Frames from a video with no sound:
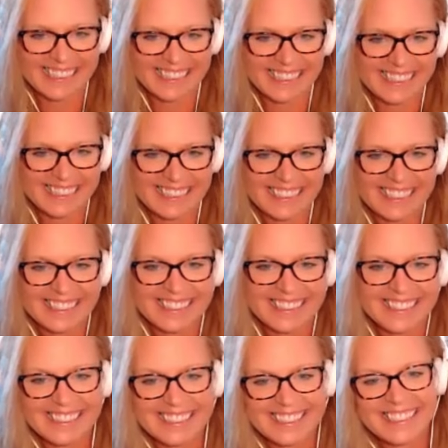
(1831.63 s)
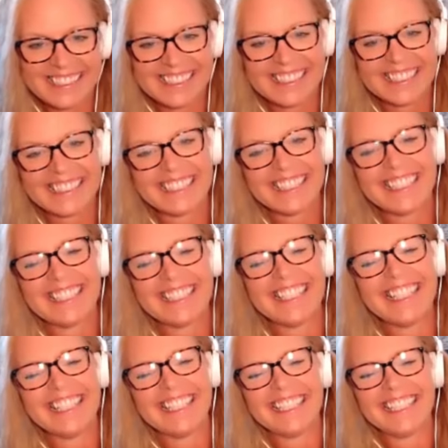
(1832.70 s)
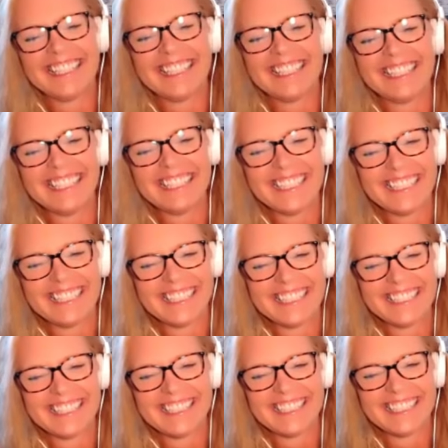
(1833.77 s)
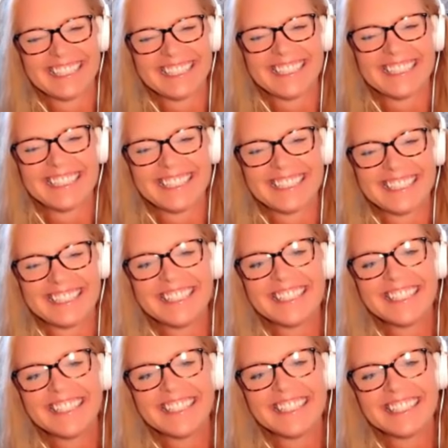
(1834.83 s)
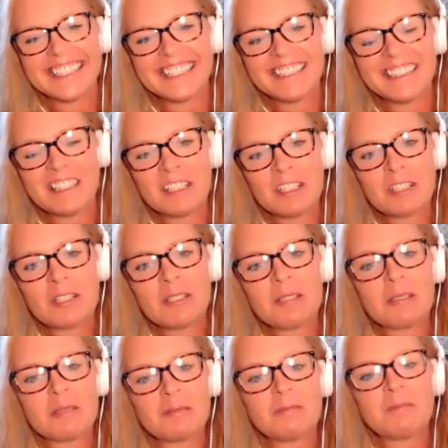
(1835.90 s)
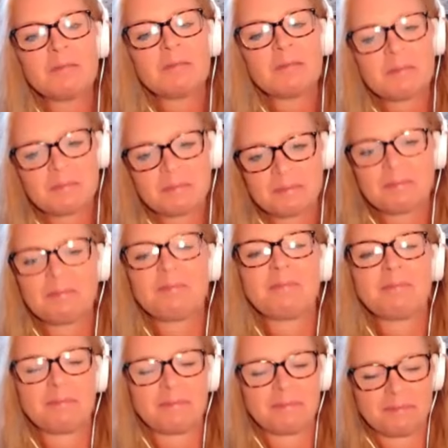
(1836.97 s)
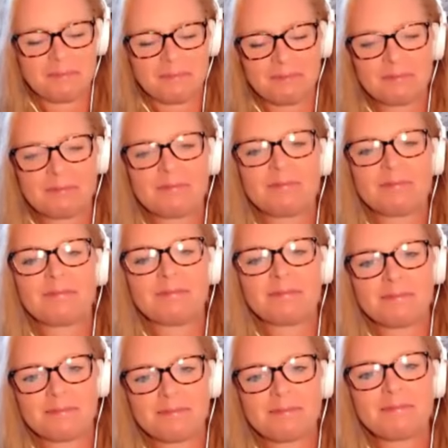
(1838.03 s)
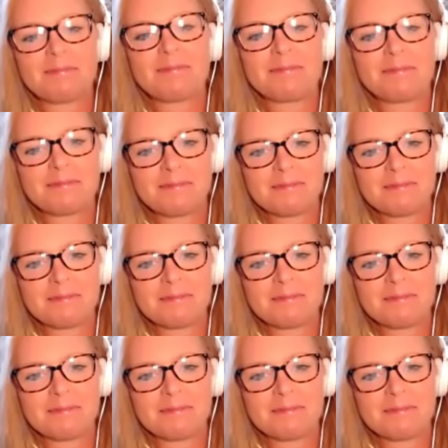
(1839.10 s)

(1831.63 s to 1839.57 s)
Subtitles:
(silent)